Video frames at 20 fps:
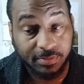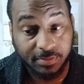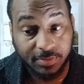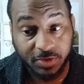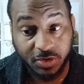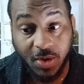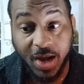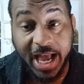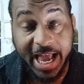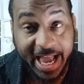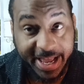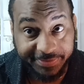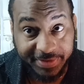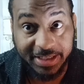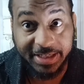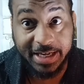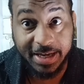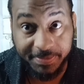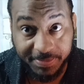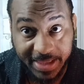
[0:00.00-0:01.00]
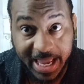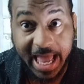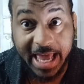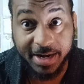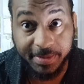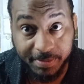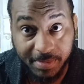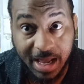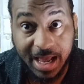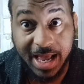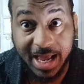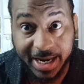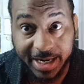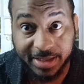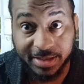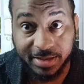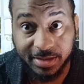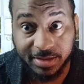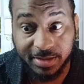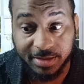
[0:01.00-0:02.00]
So I have to keep that in
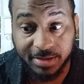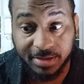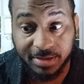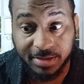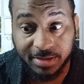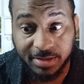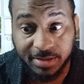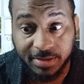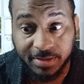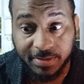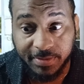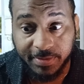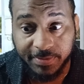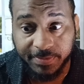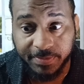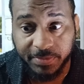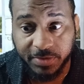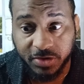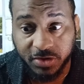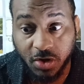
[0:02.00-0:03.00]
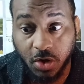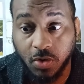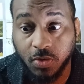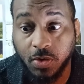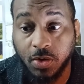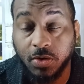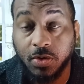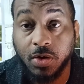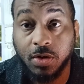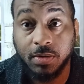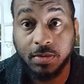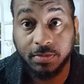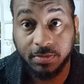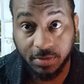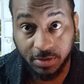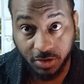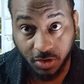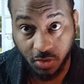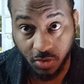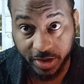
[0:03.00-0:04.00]
mind. So
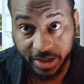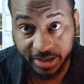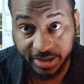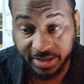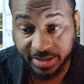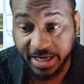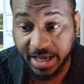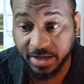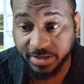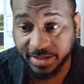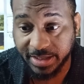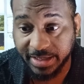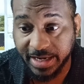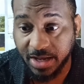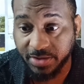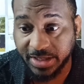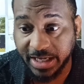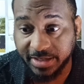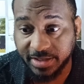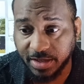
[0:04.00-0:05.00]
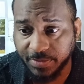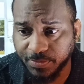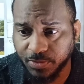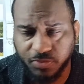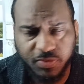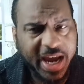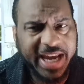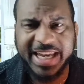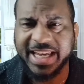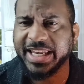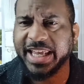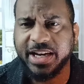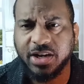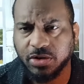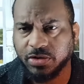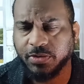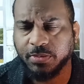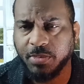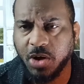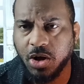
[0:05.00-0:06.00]
according to Danelle Dixon,
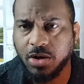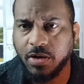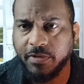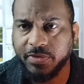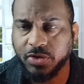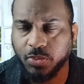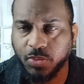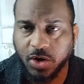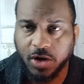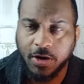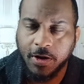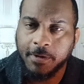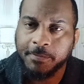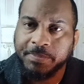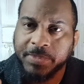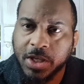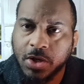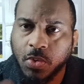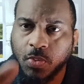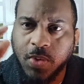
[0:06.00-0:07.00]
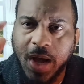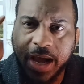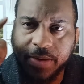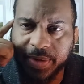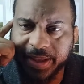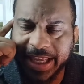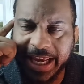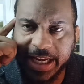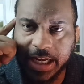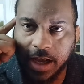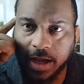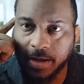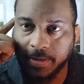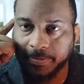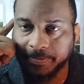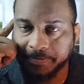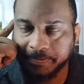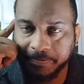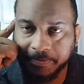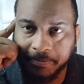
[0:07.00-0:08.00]
regulators from all over the world, why would they
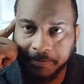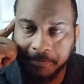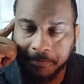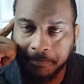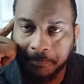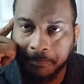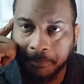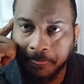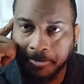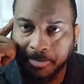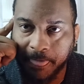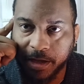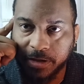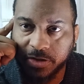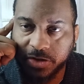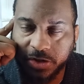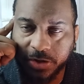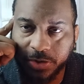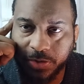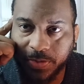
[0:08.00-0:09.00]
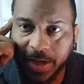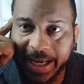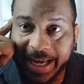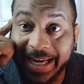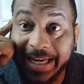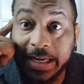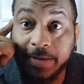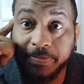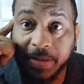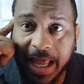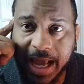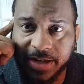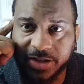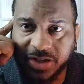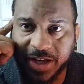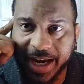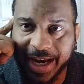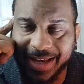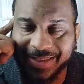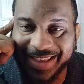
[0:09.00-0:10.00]
come to any
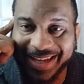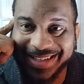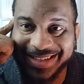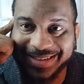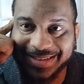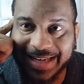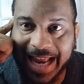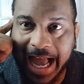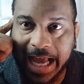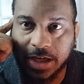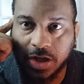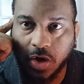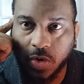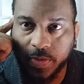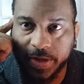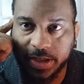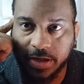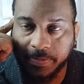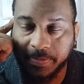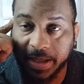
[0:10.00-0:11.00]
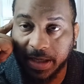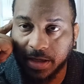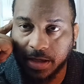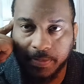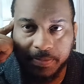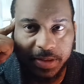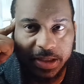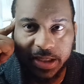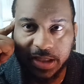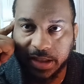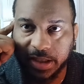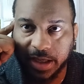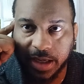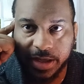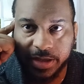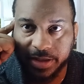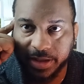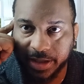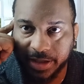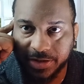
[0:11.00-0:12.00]
blockchain that's not going to be completely
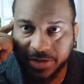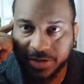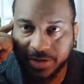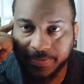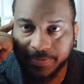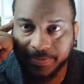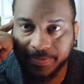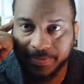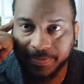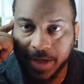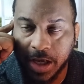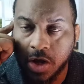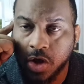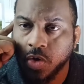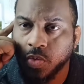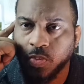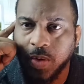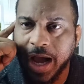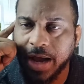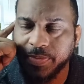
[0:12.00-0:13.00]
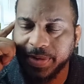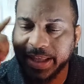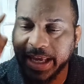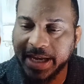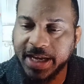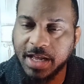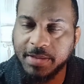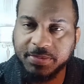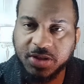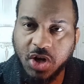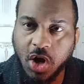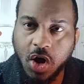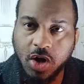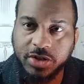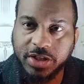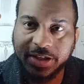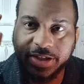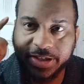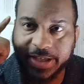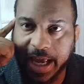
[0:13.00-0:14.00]
unleashed? Why would they come
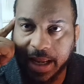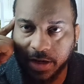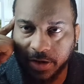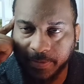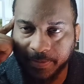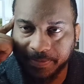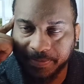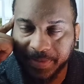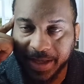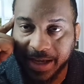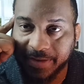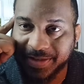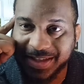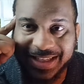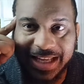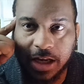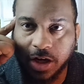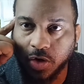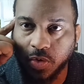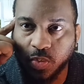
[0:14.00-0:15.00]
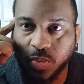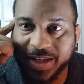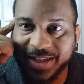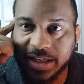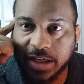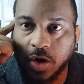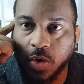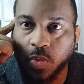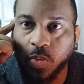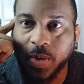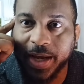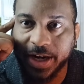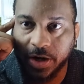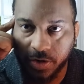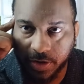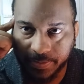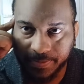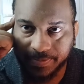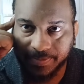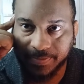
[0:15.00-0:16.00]
talk to Stellar if Stellar wasn't a winner?